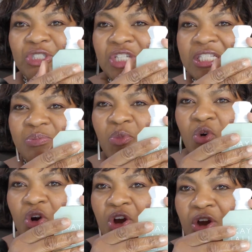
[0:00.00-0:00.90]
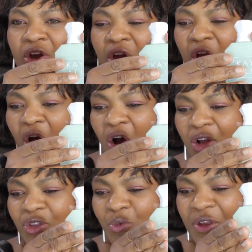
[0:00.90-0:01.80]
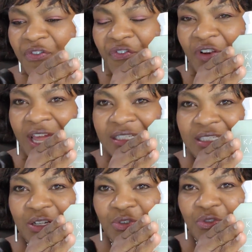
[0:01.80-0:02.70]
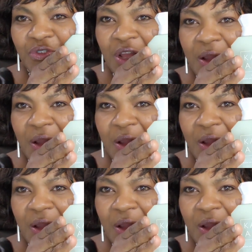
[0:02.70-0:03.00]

just more on the reflective,